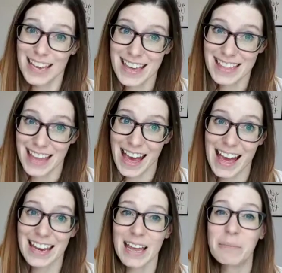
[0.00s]
take
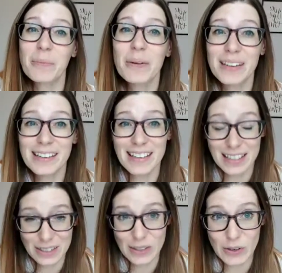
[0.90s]
that and put it
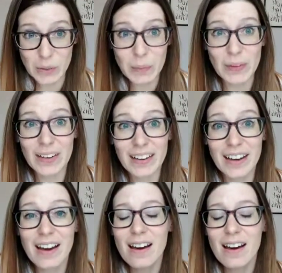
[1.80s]
into your book.